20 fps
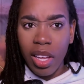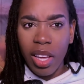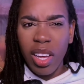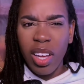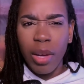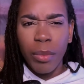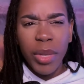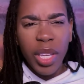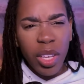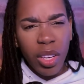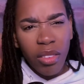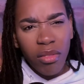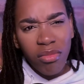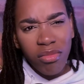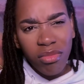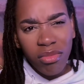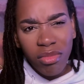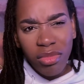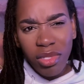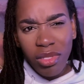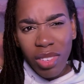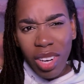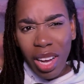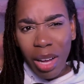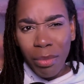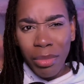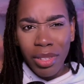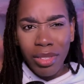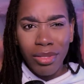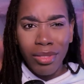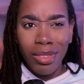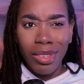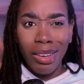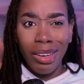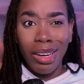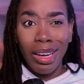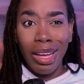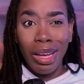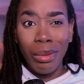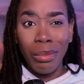I mean, what happened to the
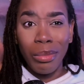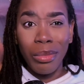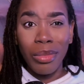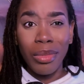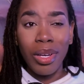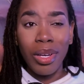lamb?